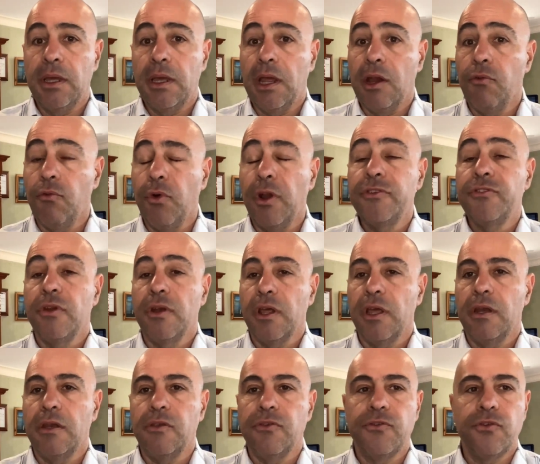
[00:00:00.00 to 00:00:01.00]
It
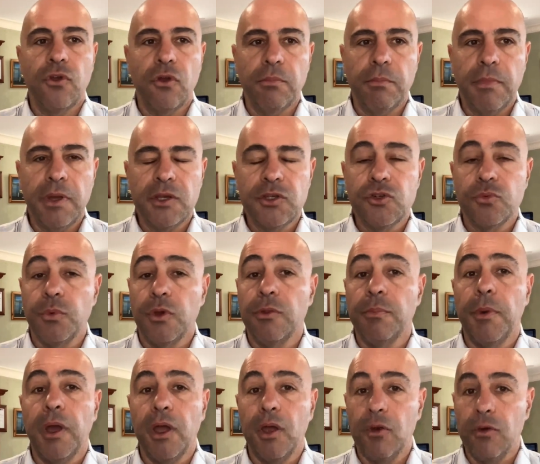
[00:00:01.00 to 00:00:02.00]
resonated so much with
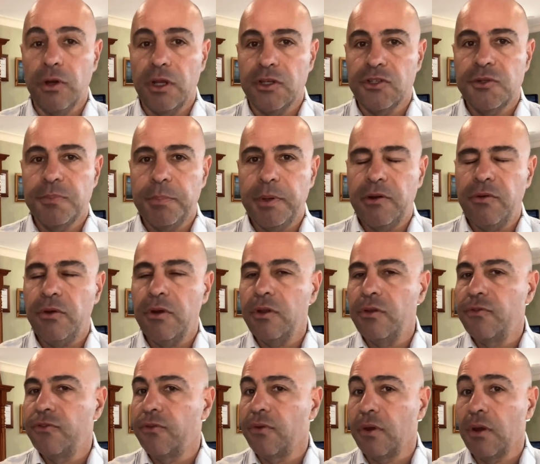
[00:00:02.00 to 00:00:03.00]
my own
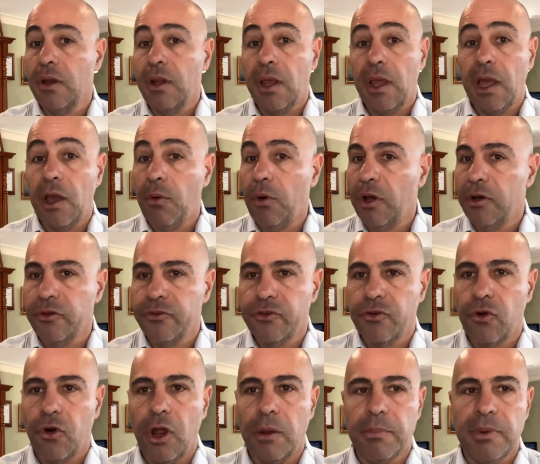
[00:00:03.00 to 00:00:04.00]
experience and how I
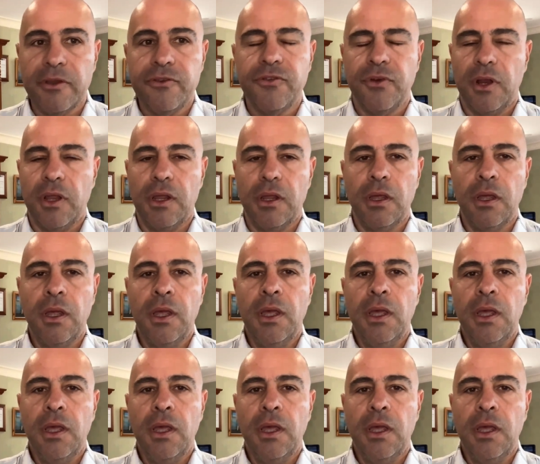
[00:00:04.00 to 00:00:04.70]
describe listening